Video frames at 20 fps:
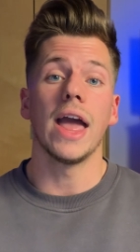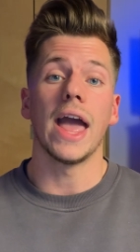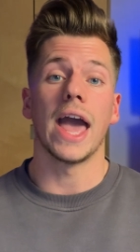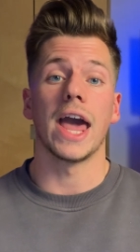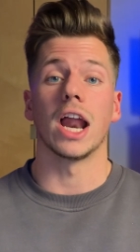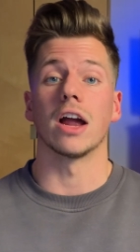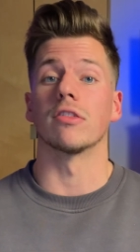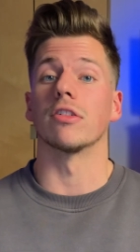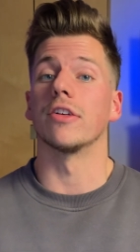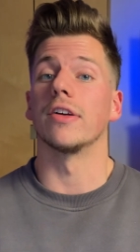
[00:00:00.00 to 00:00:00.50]

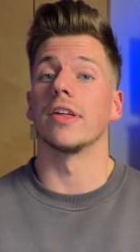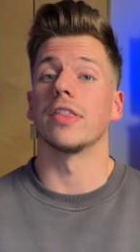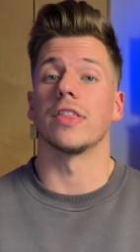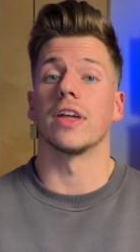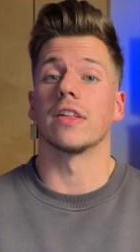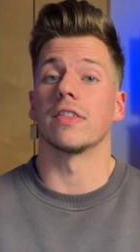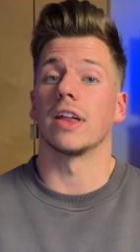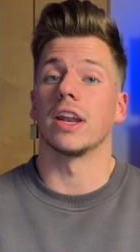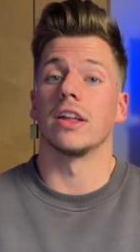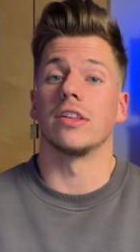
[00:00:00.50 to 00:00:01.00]
and I really
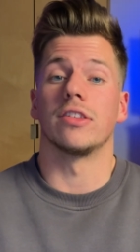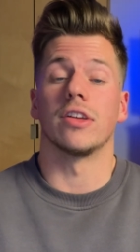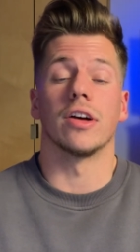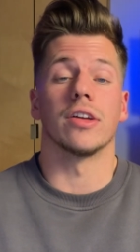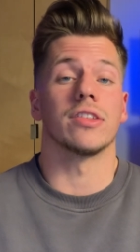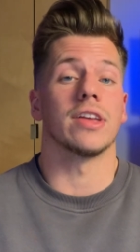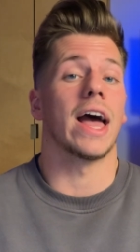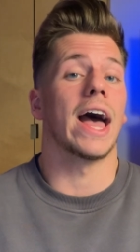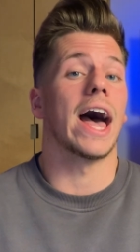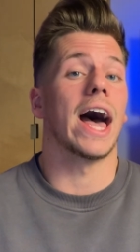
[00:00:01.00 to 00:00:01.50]
think that it
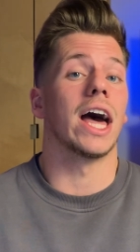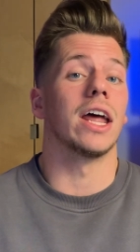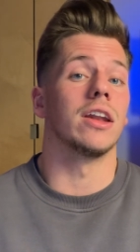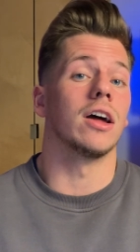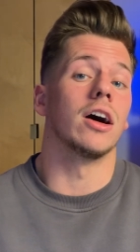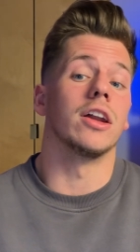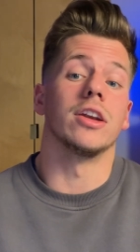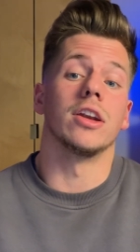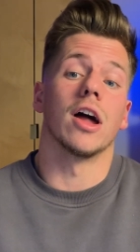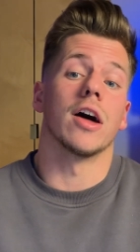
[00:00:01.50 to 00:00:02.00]
does add
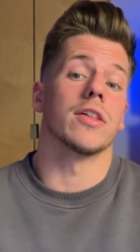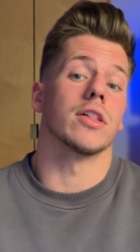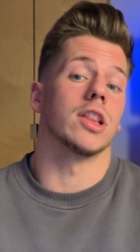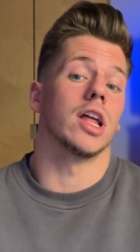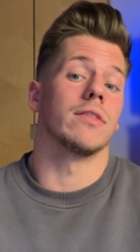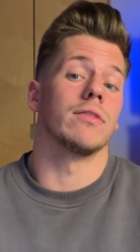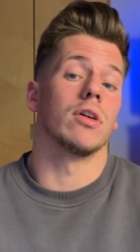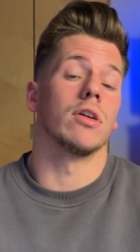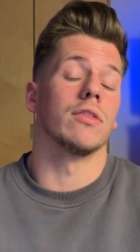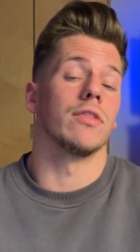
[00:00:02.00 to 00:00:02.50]
another
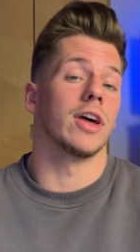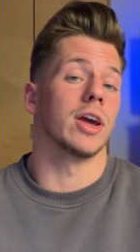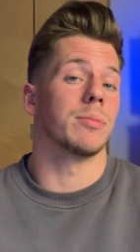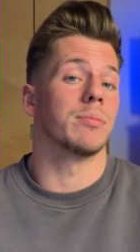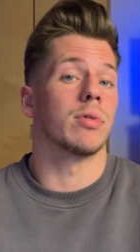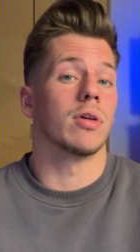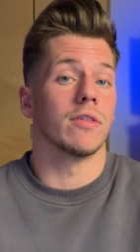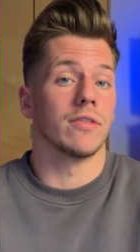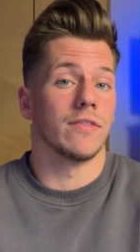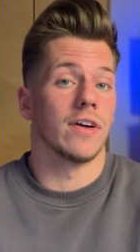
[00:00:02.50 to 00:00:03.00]
level of like
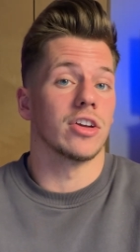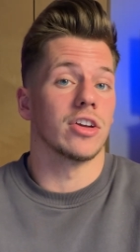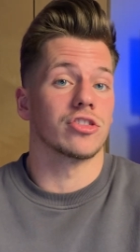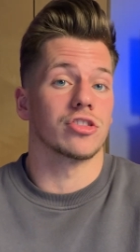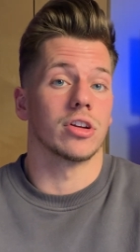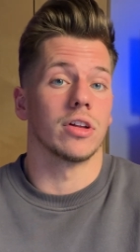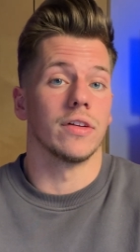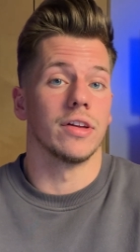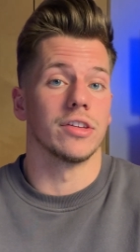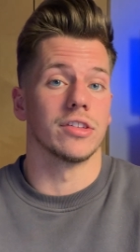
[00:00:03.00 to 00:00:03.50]

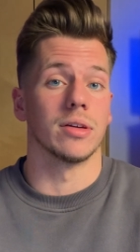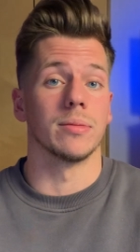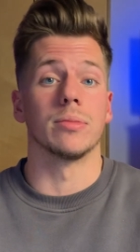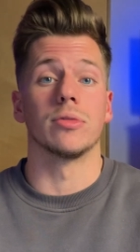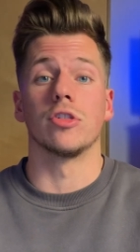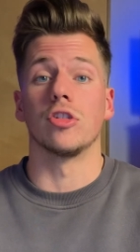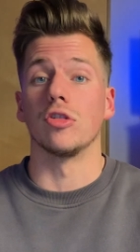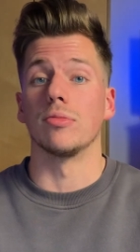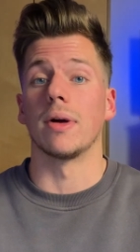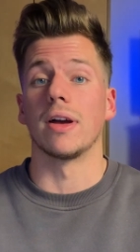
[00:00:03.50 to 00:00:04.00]
professionalism
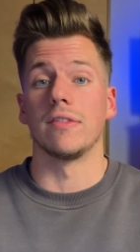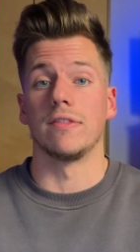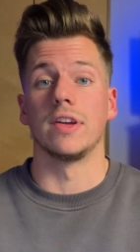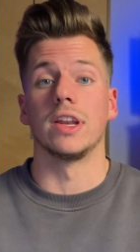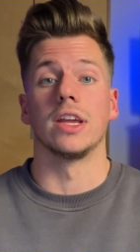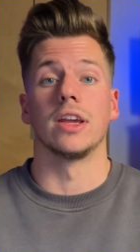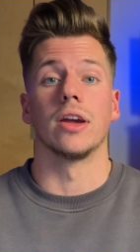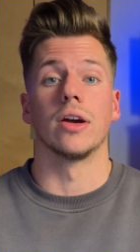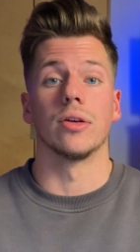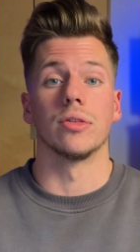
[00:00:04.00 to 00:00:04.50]
to my
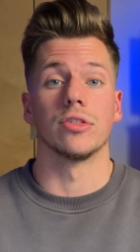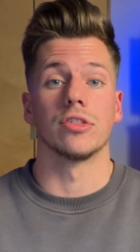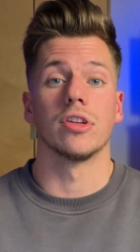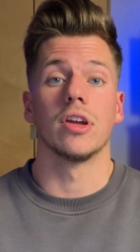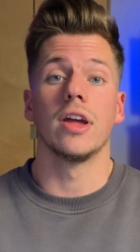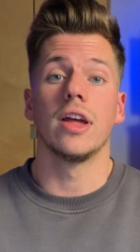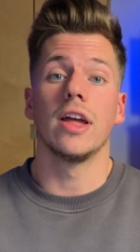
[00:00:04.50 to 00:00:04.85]
videos